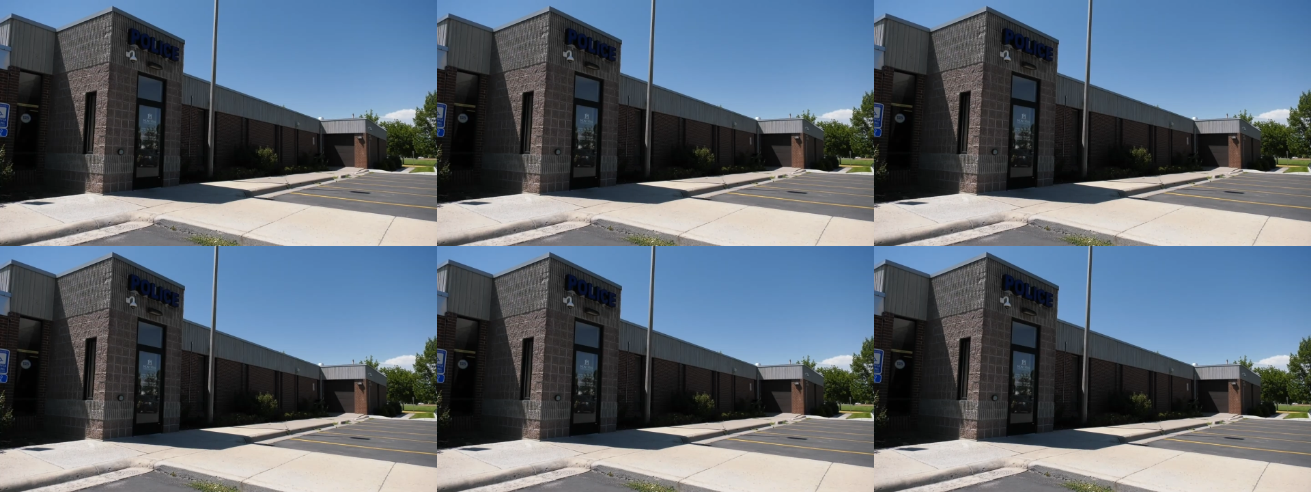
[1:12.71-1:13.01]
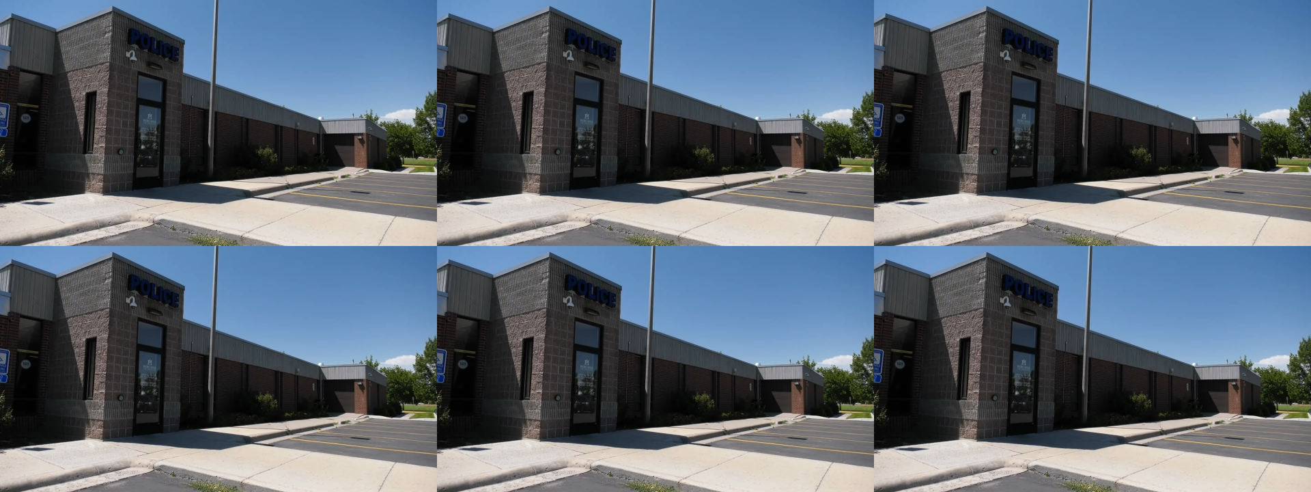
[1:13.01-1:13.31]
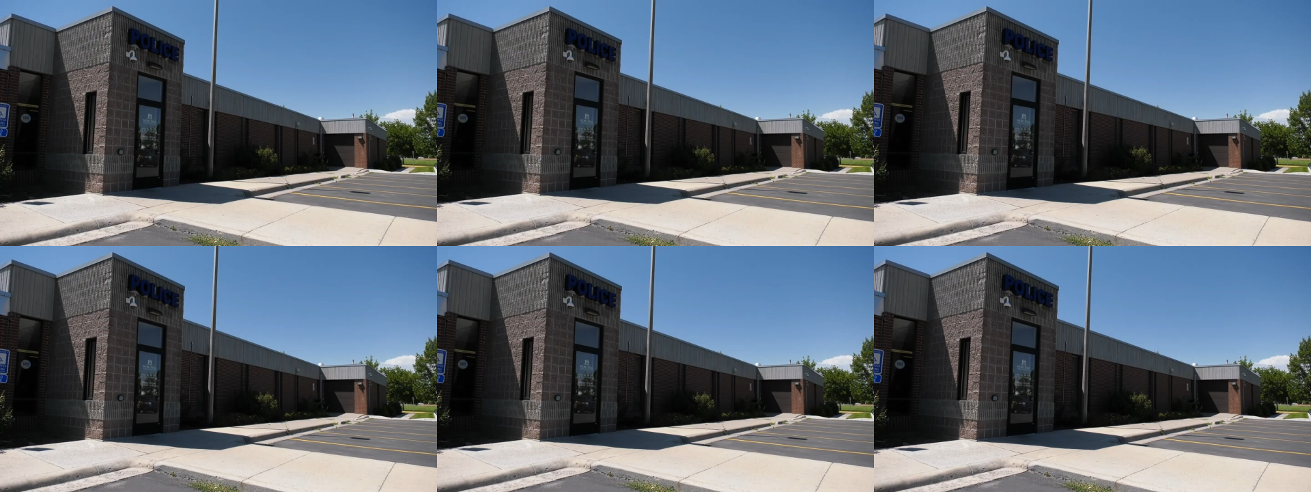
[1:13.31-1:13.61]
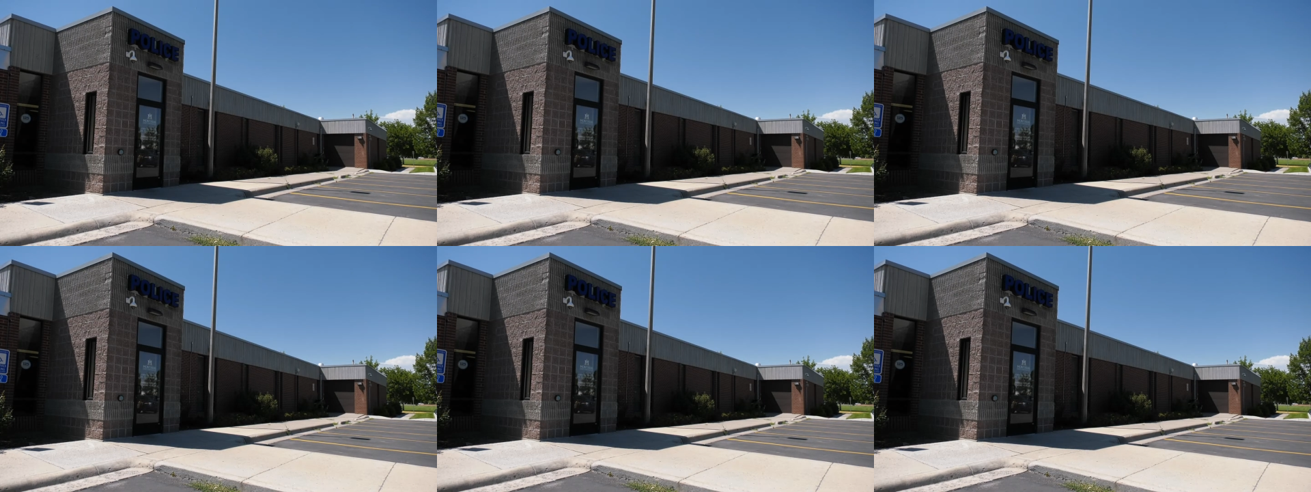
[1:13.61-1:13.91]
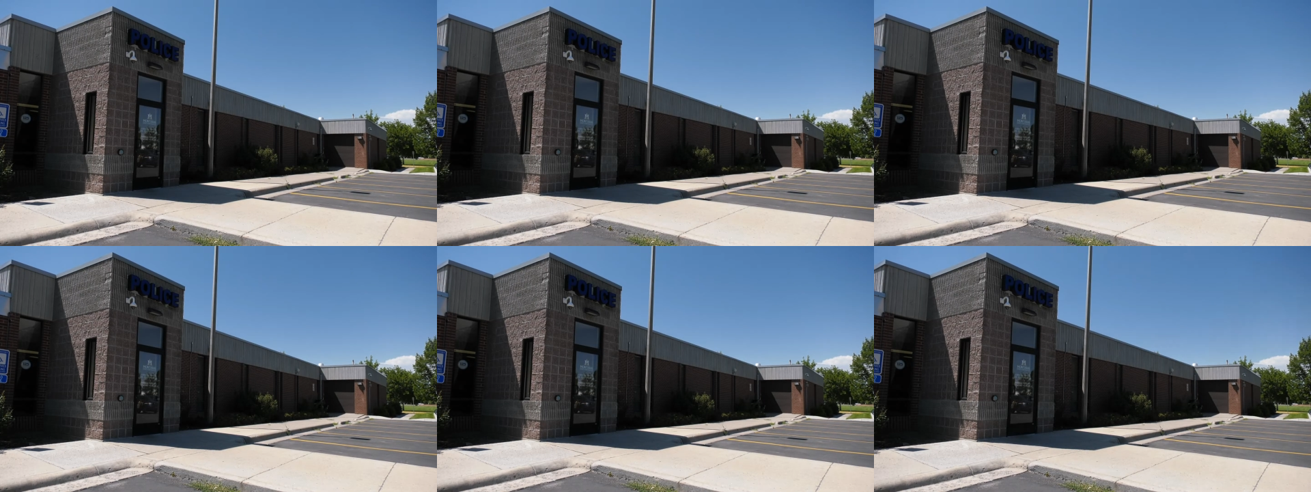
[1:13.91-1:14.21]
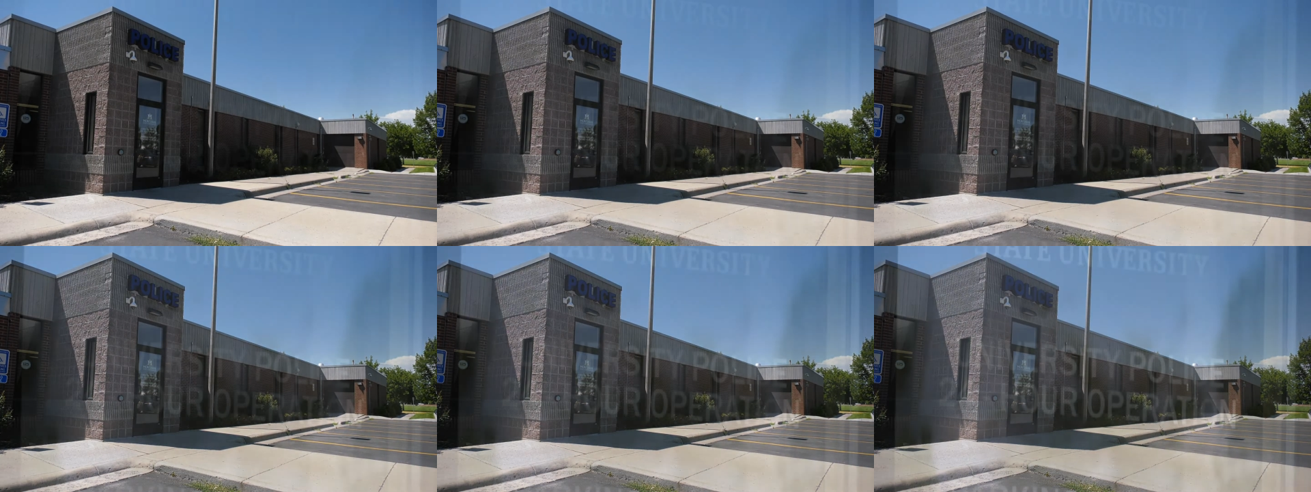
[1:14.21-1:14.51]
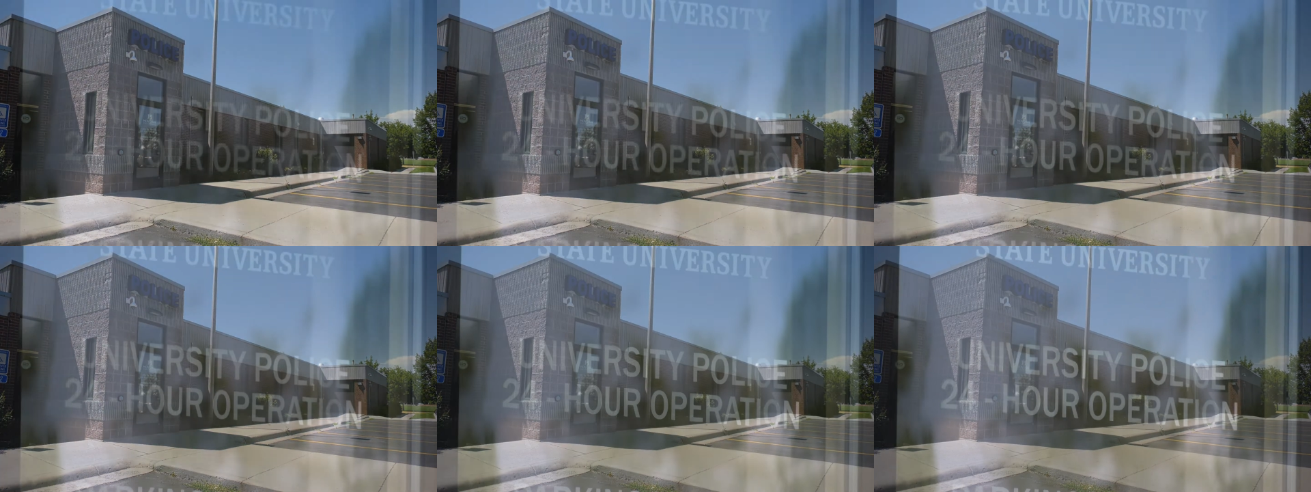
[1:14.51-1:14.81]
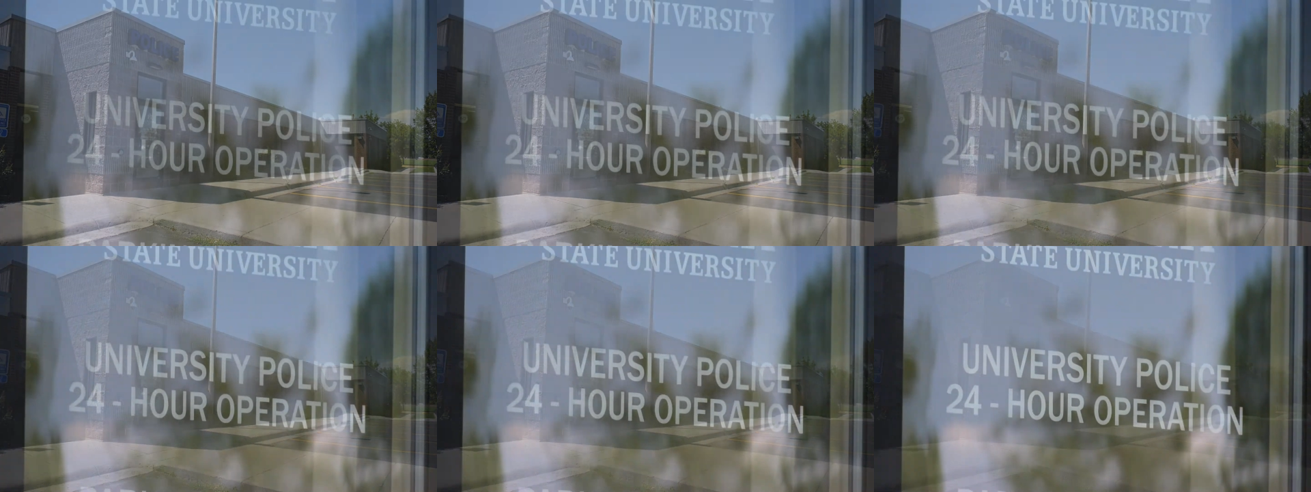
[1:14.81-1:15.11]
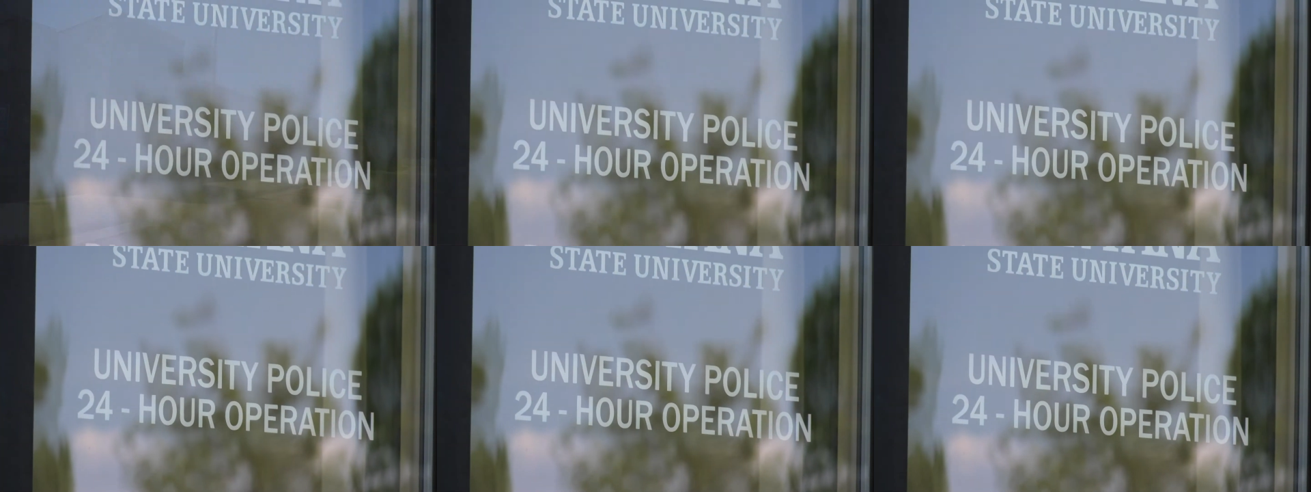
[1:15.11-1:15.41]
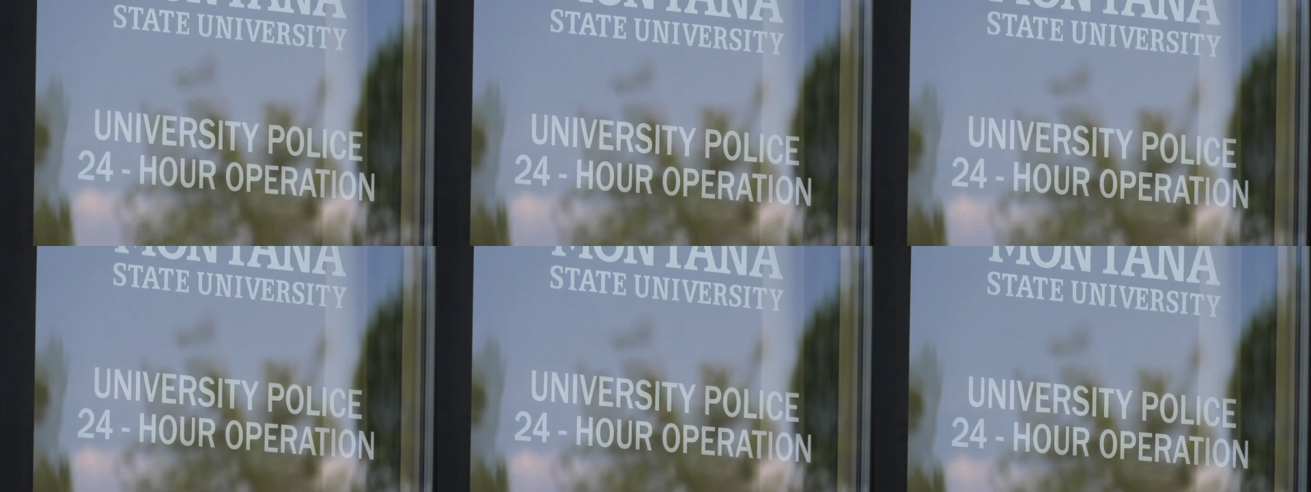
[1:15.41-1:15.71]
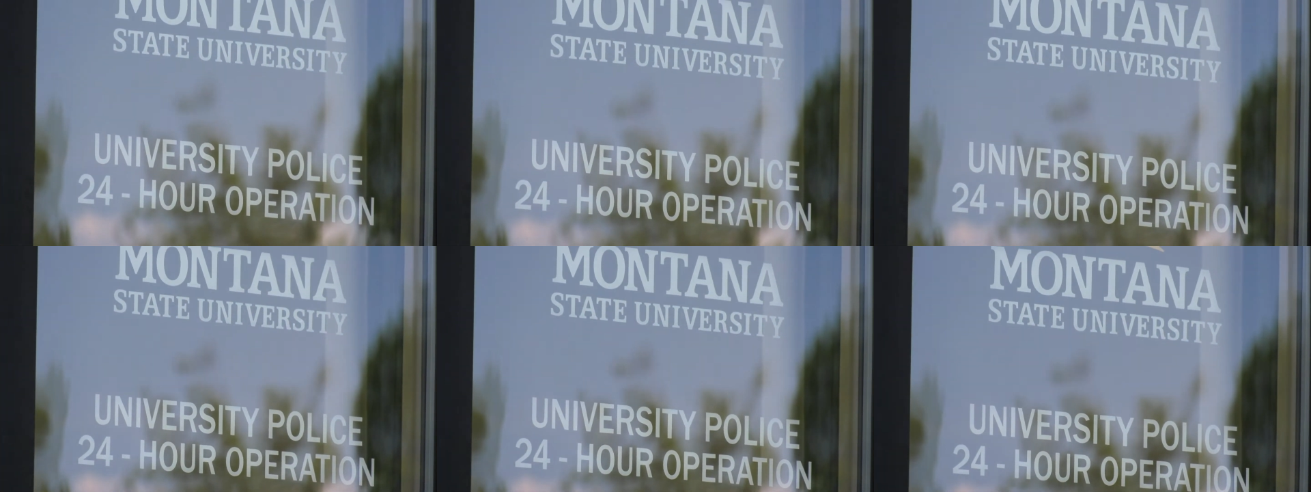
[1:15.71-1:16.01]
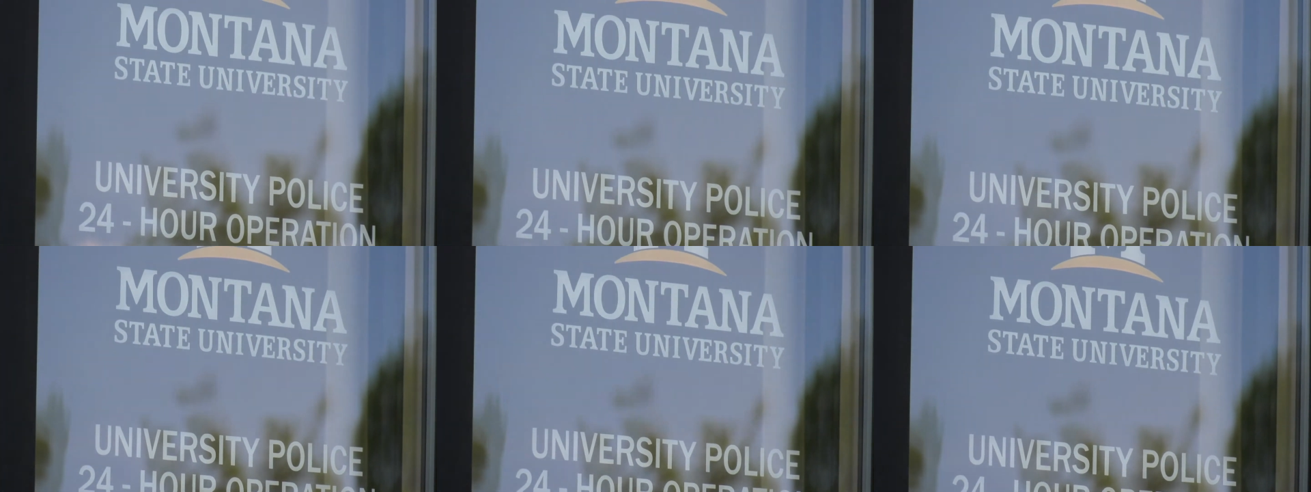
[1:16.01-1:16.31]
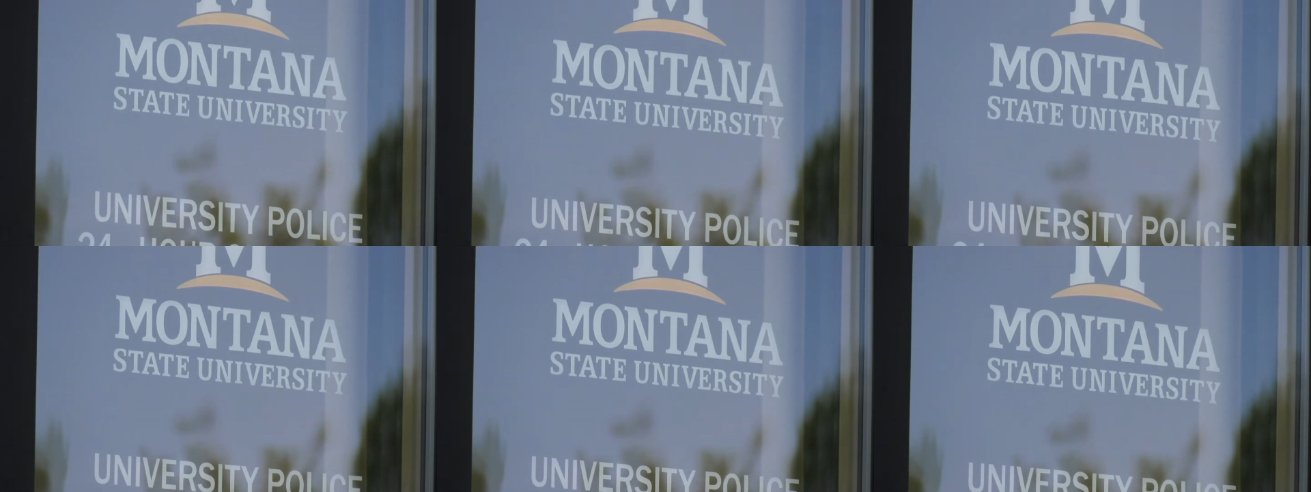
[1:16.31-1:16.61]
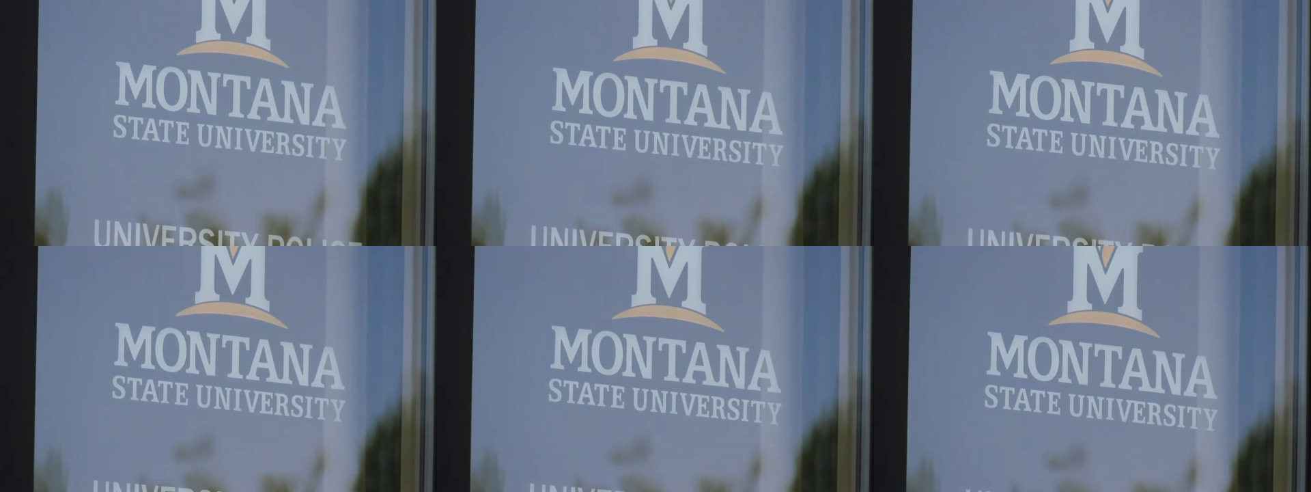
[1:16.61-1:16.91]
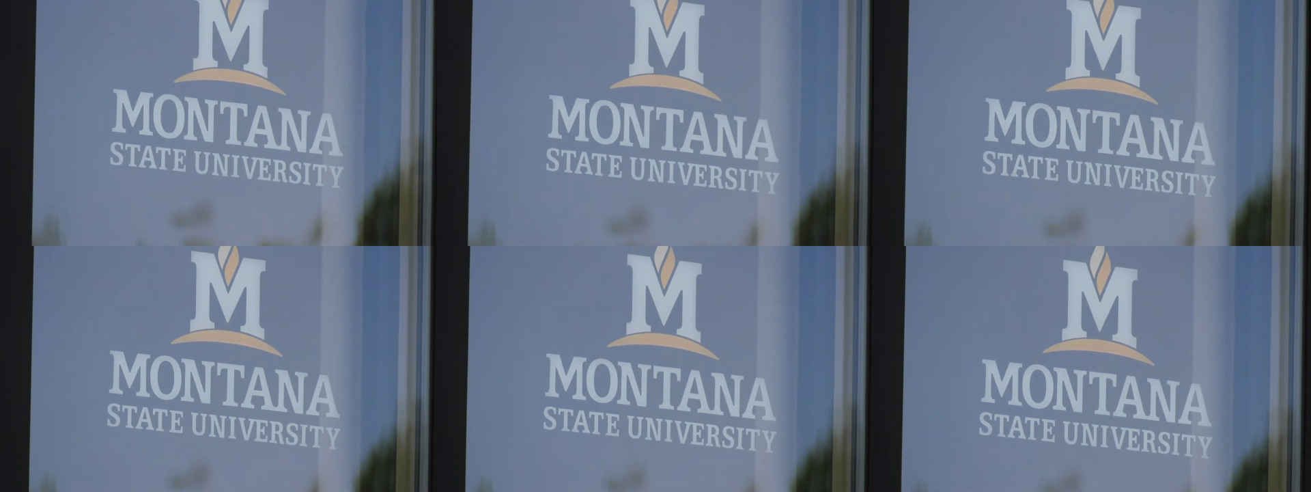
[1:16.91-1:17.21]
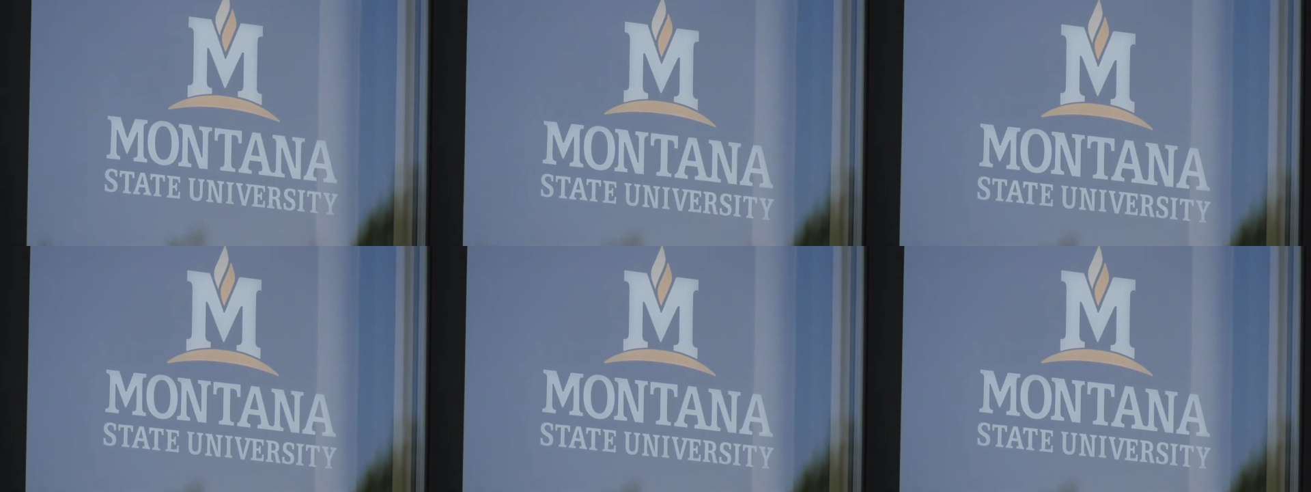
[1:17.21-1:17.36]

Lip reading: Nobody's mouth can be seen.